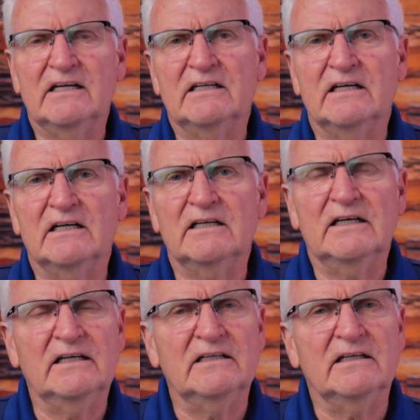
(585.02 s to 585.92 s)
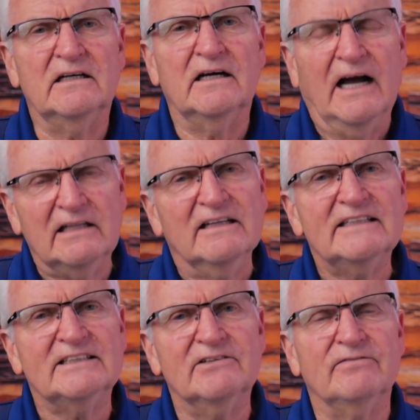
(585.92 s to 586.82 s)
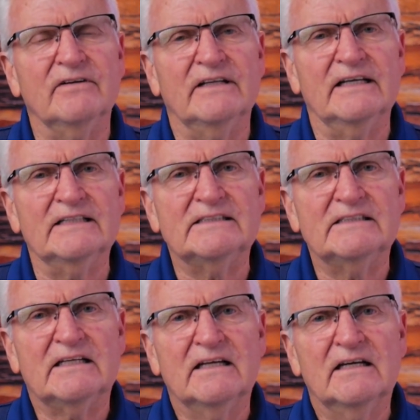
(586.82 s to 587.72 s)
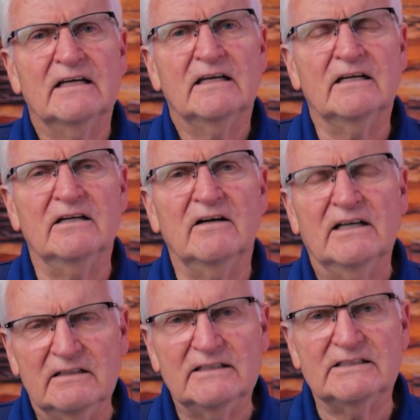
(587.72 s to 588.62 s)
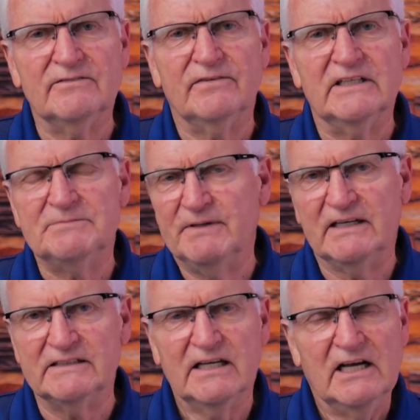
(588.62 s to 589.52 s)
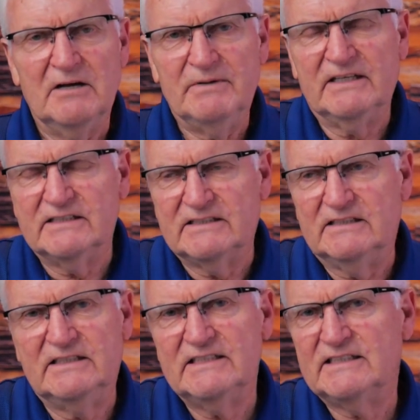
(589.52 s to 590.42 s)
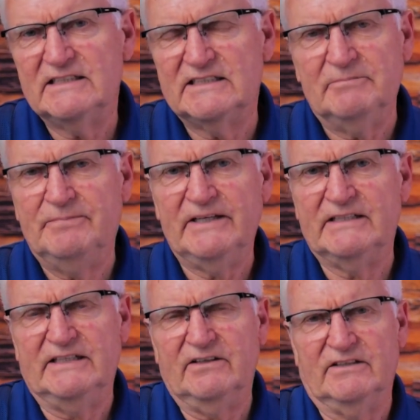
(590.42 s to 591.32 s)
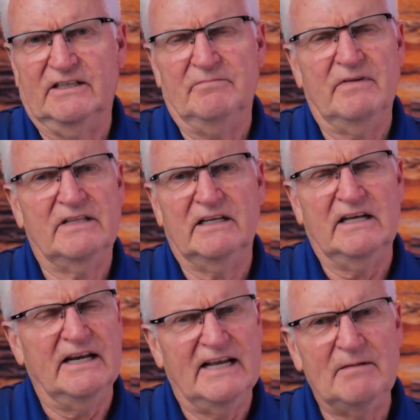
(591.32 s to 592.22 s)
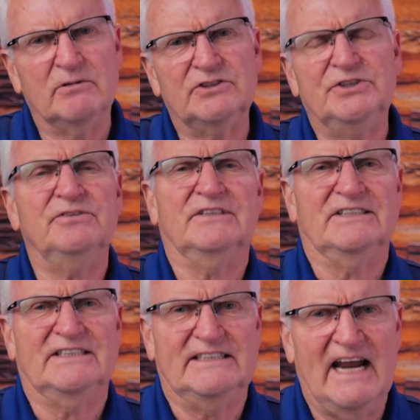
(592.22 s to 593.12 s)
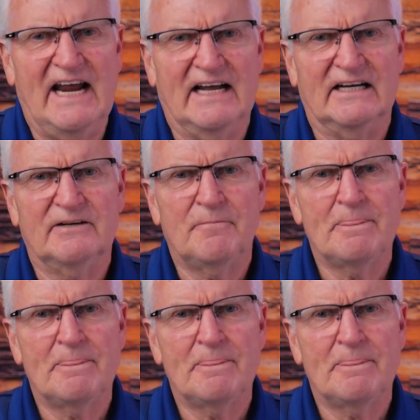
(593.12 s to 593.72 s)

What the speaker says: I listen for this. You know, I listen for this because this is the big deal that enables you to stand.